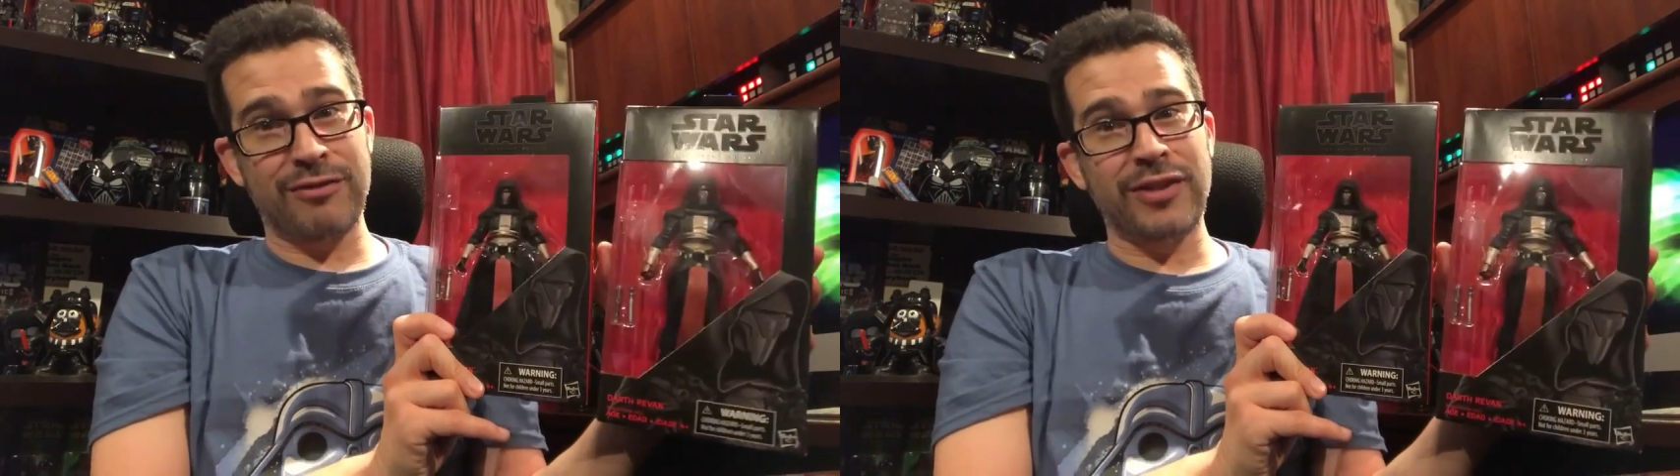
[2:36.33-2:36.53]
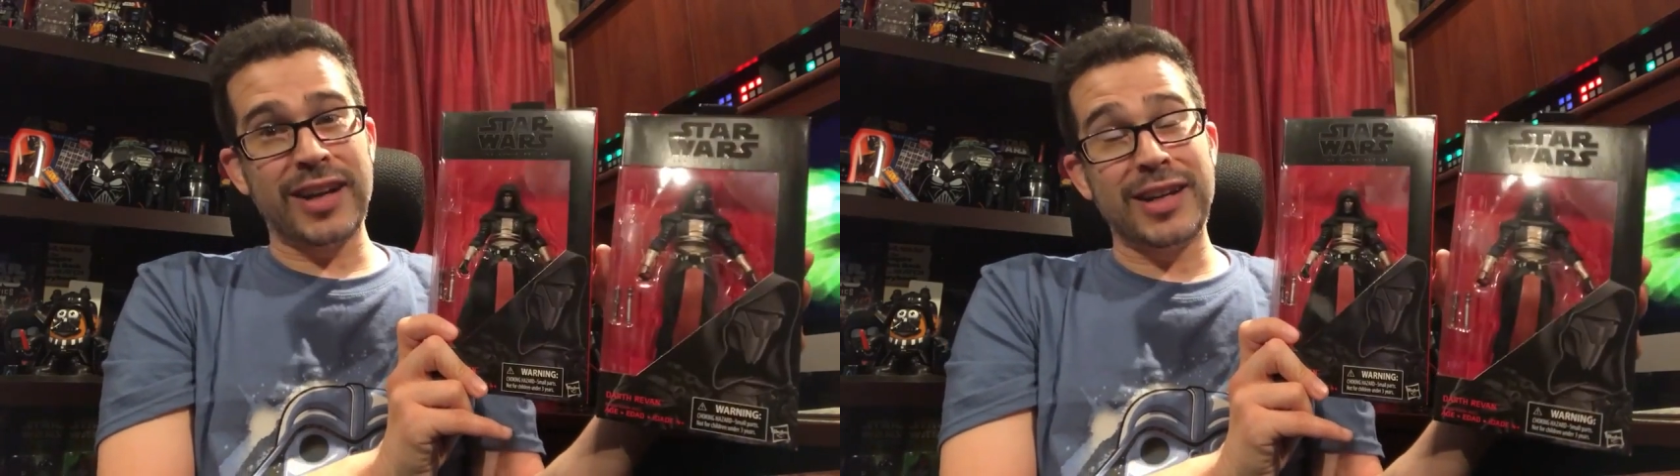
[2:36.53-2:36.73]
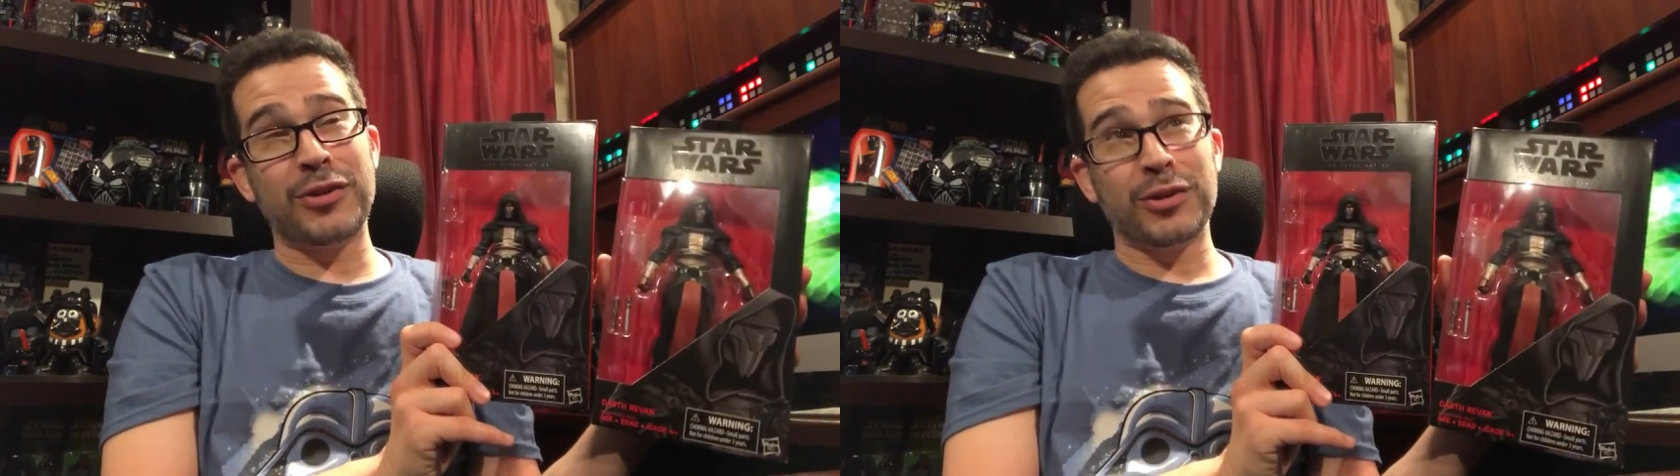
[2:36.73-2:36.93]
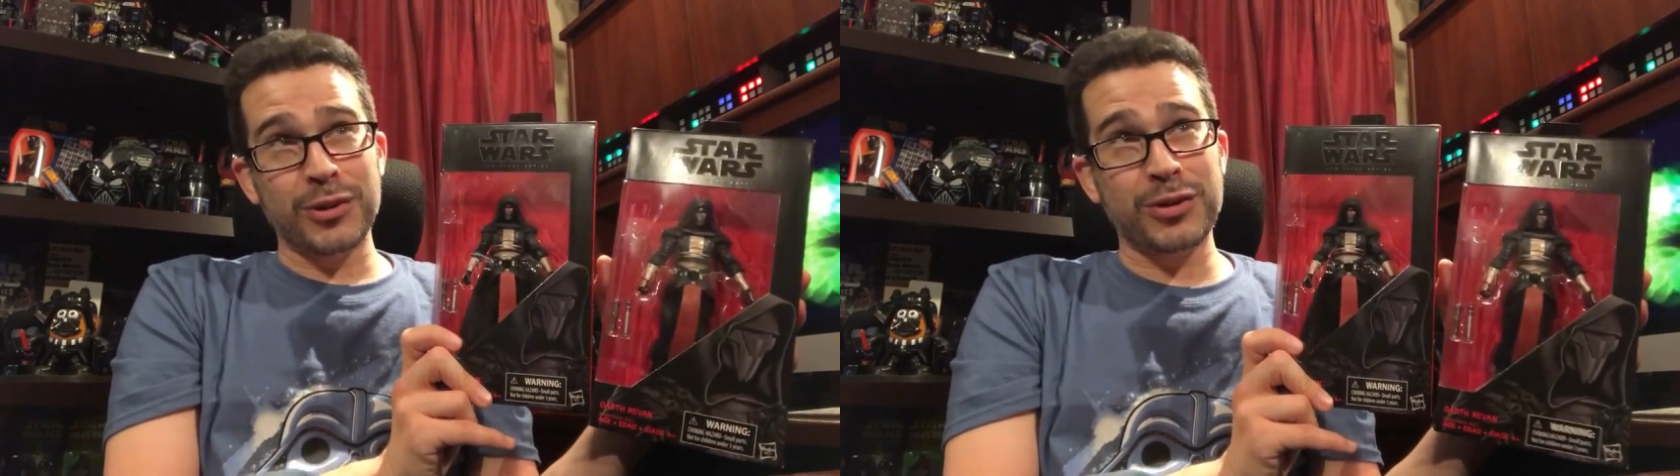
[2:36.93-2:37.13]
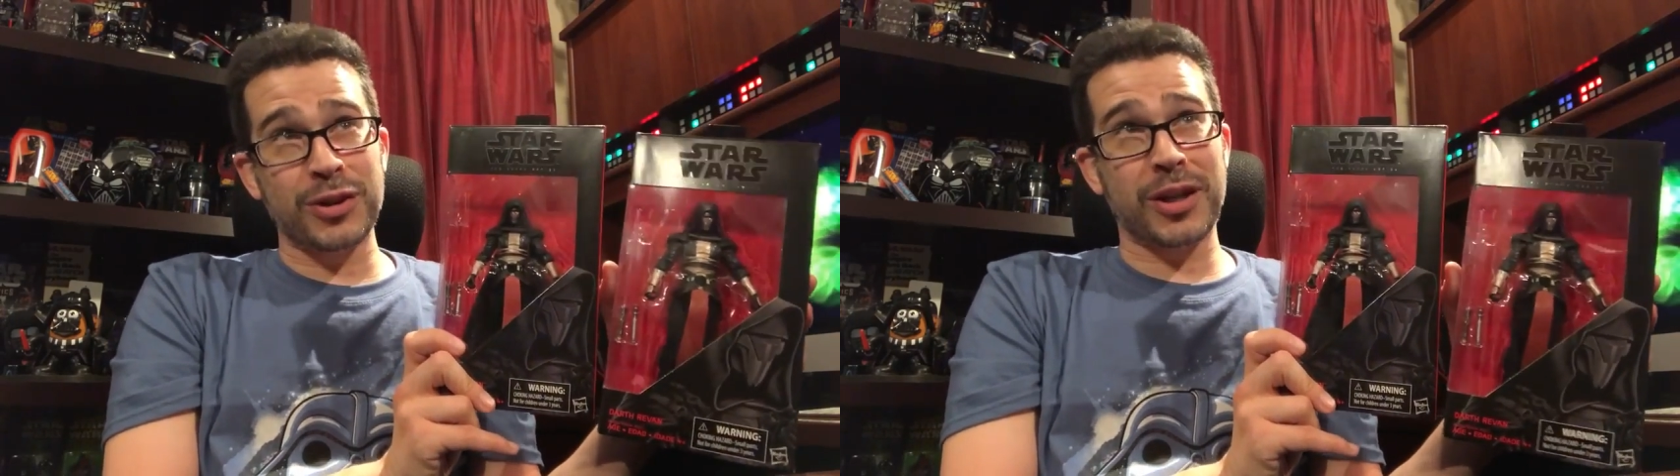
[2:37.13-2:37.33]
can find either a
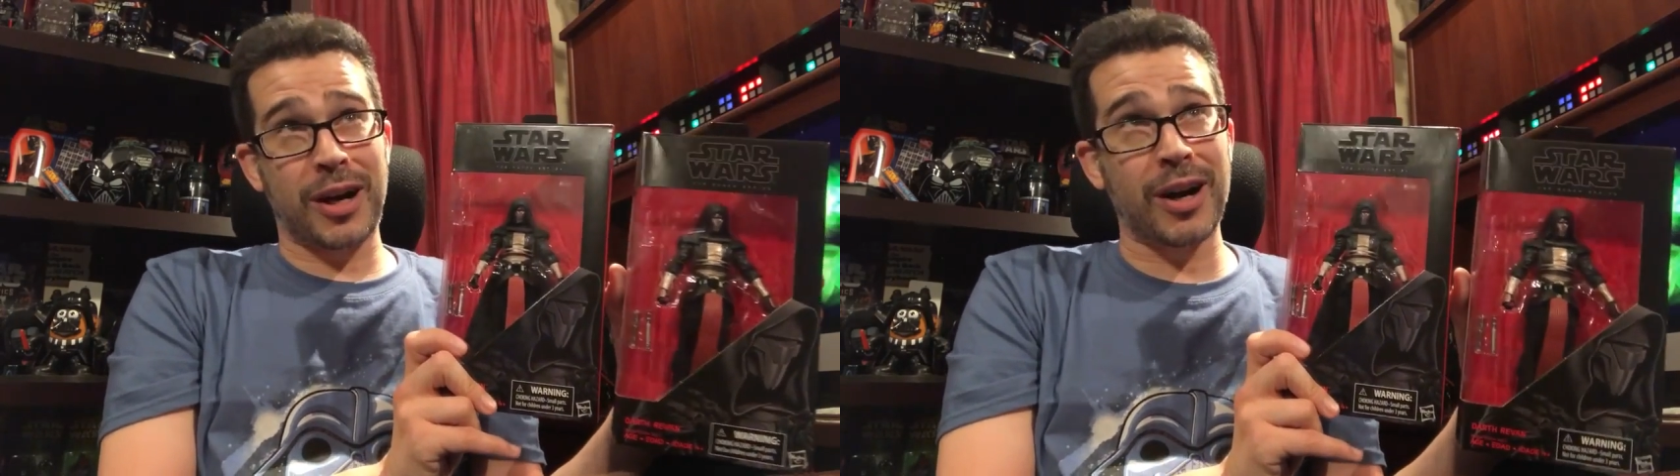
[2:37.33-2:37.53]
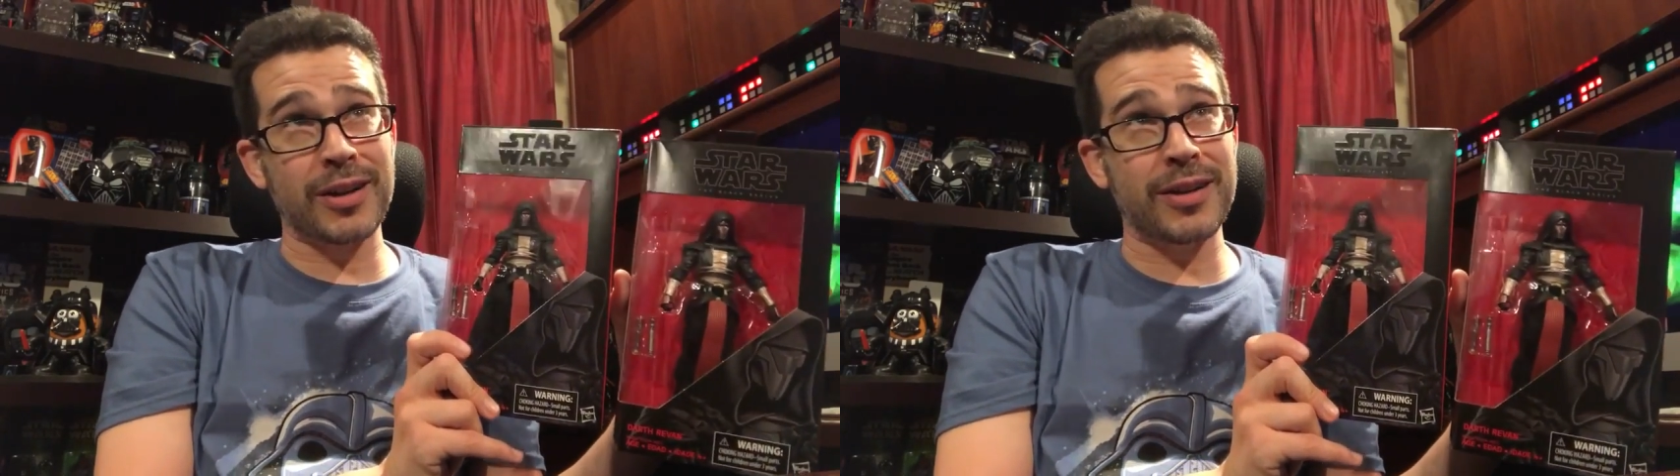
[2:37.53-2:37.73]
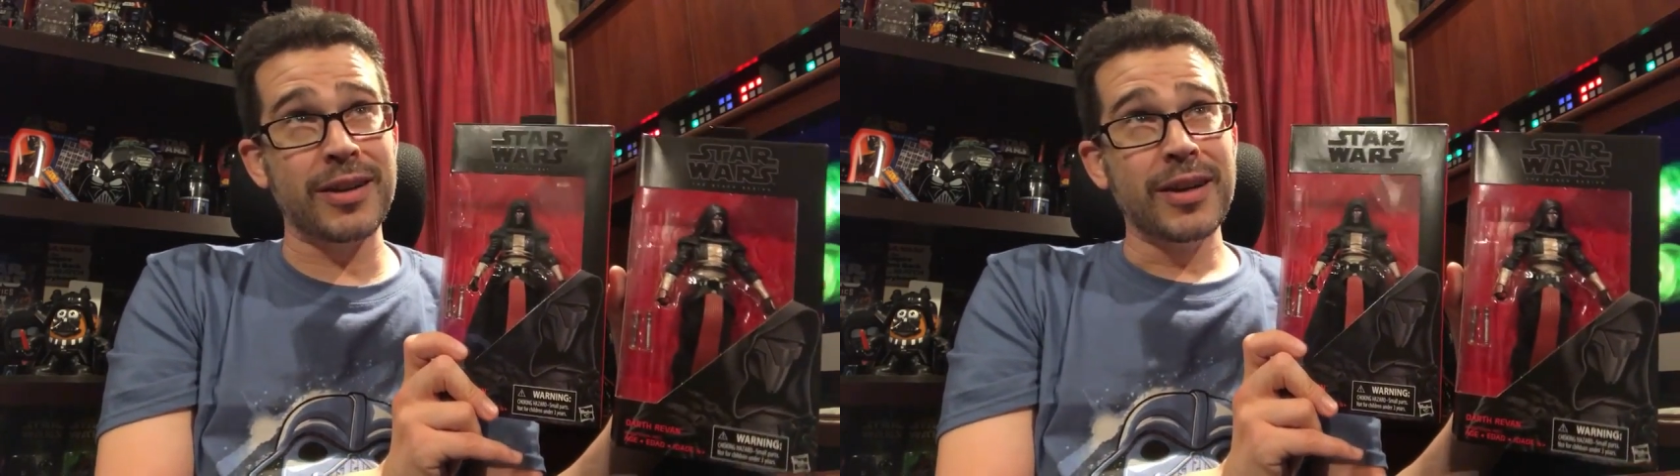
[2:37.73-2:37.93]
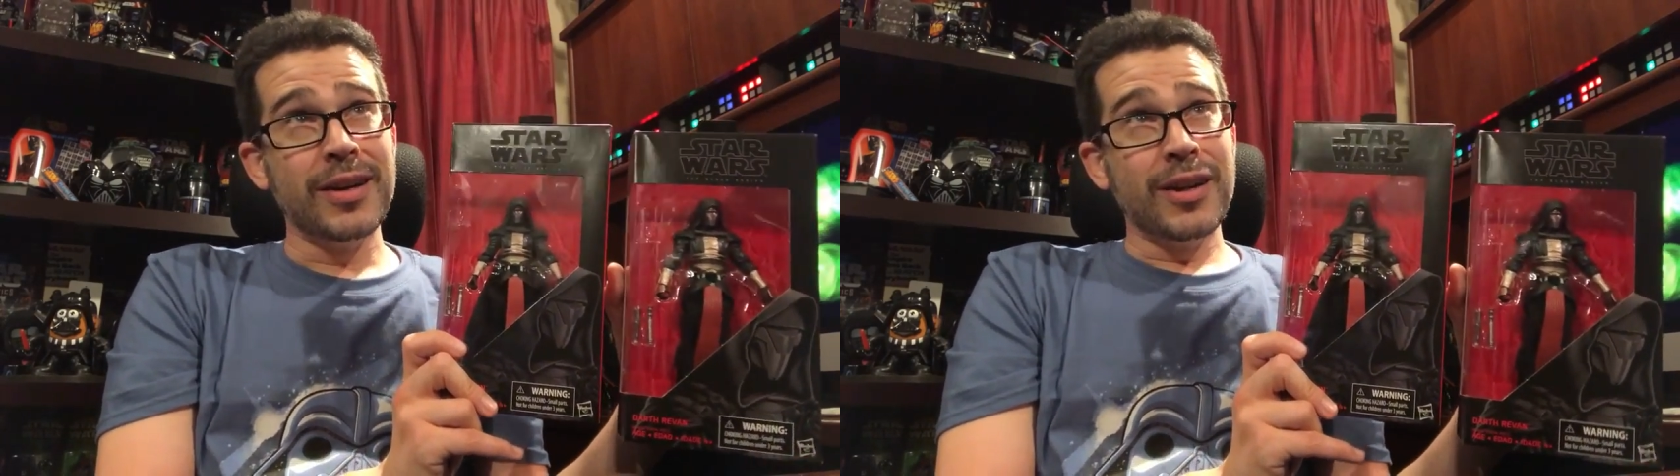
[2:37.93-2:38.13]
loose or a carded